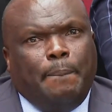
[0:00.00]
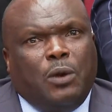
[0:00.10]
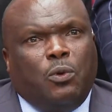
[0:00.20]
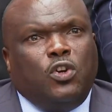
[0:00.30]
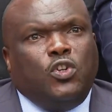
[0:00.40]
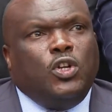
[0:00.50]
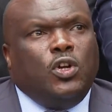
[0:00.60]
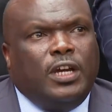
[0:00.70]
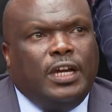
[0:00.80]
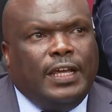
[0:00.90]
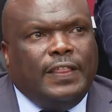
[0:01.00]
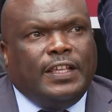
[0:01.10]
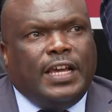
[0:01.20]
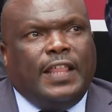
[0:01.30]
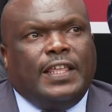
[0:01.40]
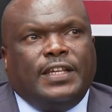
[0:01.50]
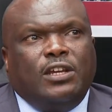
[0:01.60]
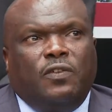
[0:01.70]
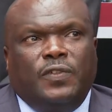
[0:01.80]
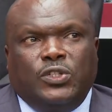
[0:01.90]
but what the other
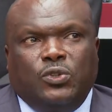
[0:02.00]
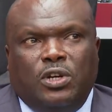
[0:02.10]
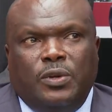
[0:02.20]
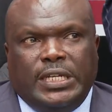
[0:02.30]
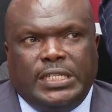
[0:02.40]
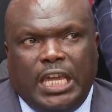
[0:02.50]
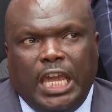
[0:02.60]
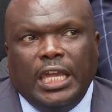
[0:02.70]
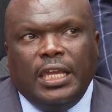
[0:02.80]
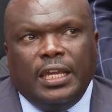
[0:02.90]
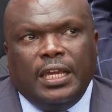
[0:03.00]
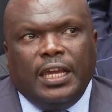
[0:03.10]
side of the story we are saying,